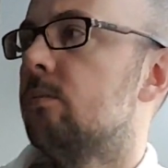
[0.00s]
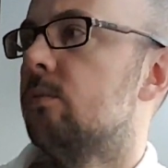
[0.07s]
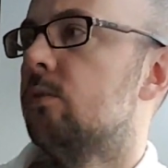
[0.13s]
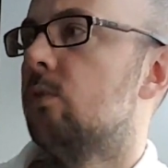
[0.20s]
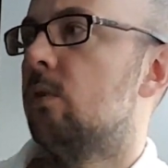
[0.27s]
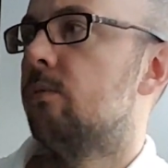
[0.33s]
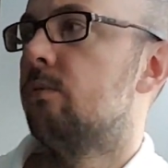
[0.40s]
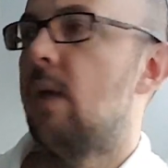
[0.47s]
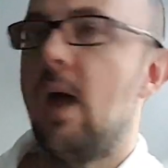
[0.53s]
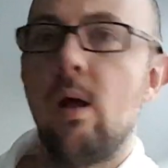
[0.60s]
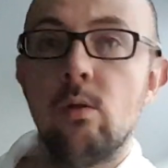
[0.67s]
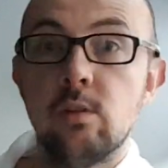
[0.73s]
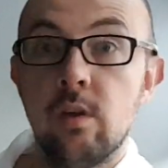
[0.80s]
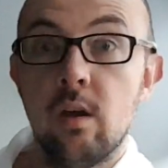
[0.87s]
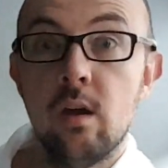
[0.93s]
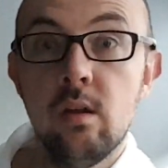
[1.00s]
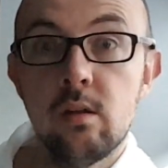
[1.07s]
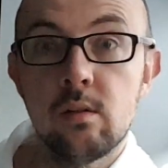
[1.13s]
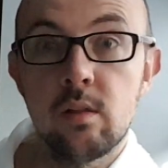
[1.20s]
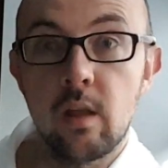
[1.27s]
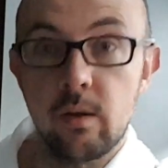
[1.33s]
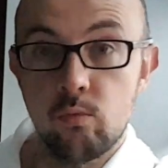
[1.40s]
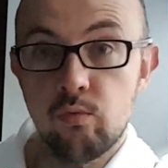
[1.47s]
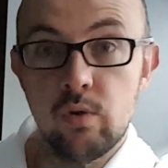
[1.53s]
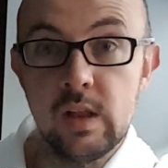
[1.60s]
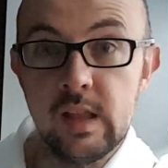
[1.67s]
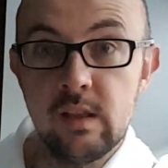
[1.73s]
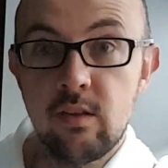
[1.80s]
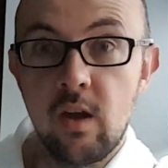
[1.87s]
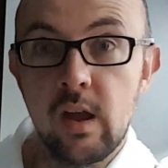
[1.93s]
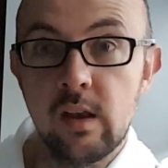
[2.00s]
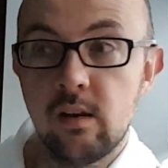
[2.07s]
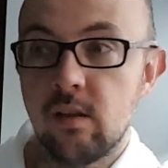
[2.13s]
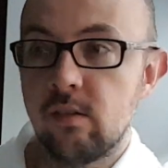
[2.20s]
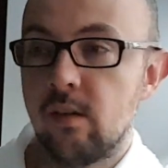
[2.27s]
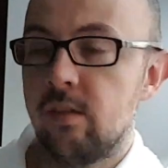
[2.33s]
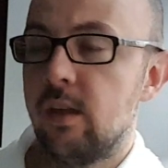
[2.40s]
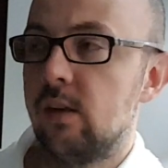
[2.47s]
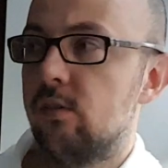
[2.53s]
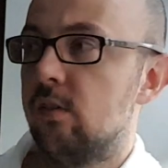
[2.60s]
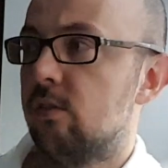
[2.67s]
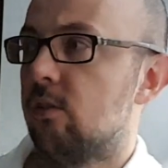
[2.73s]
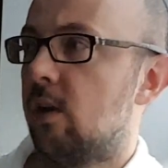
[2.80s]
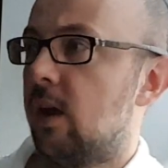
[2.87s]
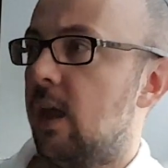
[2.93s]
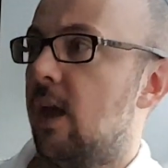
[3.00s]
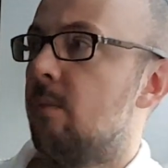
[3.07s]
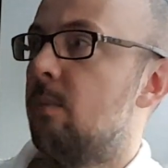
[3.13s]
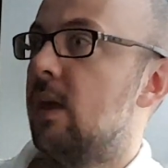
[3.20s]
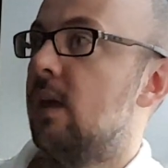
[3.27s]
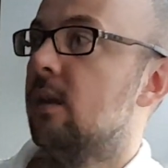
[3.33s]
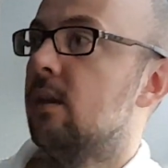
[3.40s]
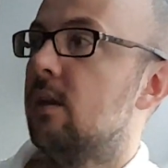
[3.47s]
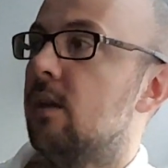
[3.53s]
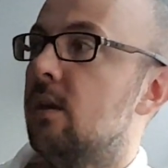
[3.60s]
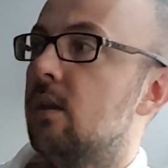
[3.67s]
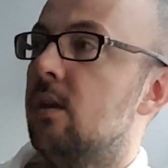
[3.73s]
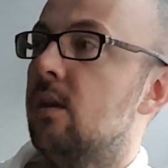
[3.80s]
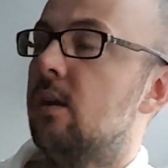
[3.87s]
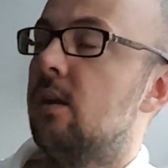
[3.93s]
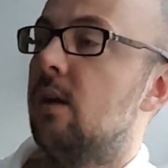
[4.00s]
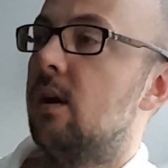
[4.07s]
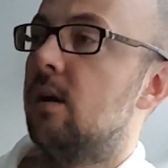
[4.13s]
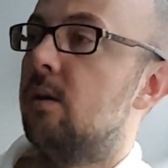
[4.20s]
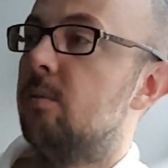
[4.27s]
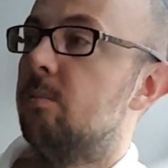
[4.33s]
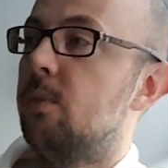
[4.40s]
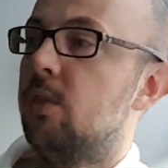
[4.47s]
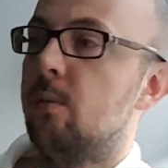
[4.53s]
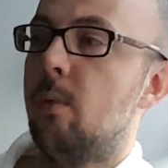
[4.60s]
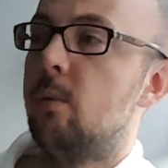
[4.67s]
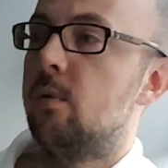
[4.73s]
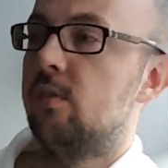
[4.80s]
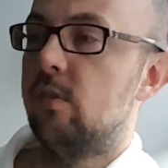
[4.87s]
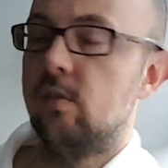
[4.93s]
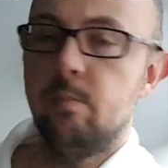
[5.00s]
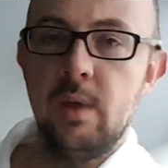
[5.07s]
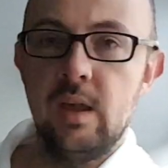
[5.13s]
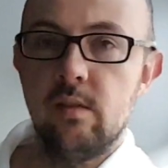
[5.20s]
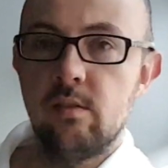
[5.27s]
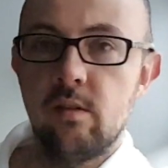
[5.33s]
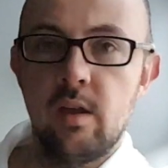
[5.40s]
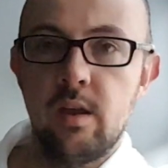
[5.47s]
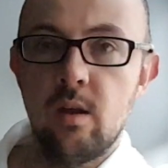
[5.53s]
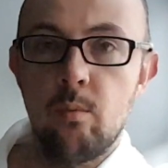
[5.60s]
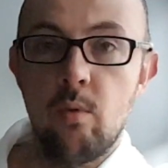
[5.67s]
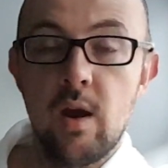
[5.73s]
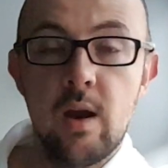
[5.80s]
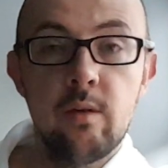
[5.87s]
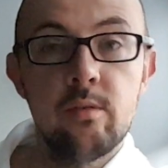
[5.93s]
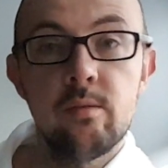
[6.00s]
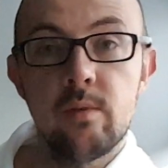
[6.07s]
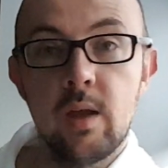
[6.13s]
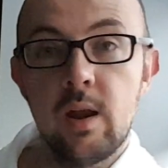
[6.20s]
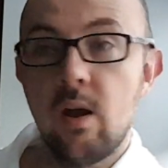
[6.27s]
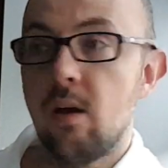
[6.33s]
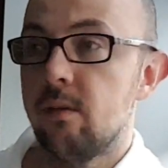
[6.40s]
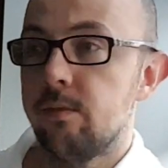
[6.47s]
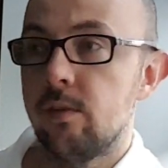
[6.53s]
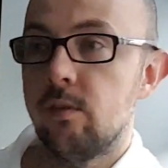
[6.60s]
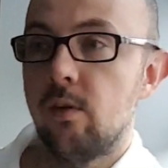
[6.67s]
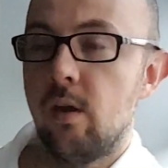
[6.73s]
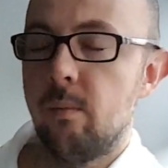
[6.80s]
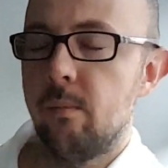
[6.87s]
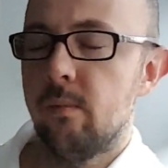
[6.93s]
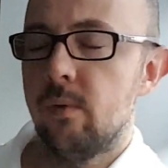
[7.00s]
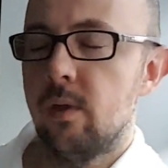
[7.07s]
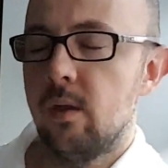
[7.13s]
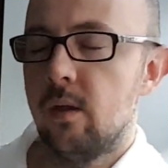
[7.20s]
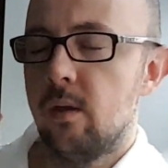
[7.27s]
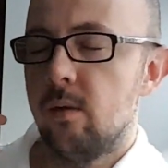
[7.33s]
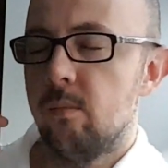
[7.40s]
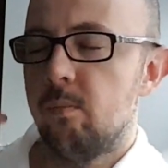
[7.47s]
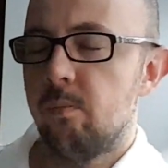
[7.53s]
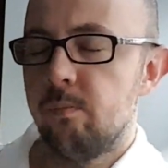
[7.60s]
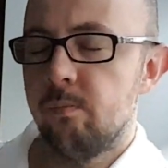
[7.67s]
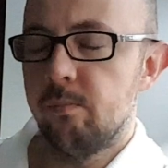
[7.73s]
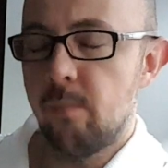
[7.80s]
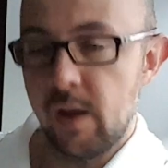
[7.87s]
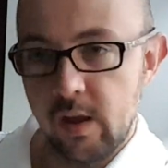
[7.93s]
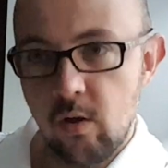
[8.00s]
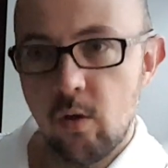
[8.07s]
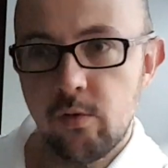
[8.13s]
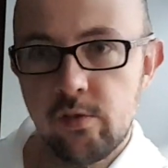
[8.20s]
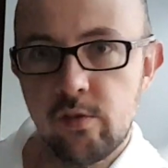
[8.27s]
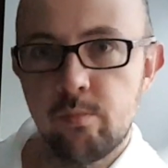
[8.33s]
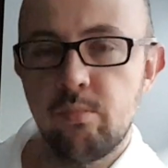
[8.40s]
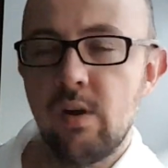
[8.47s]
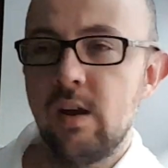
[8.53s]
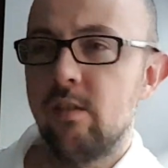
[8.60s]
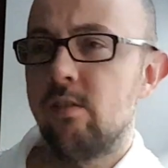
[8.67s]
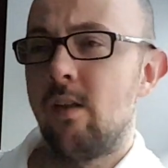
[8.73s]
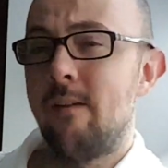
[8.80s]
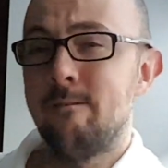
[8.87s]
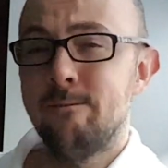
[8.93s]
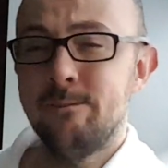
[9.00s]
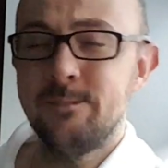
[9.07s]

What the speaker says: sort of held her like really tight because I think she's trying to get me. But the moment she speaks, I come around, and half the time my conscious brain is like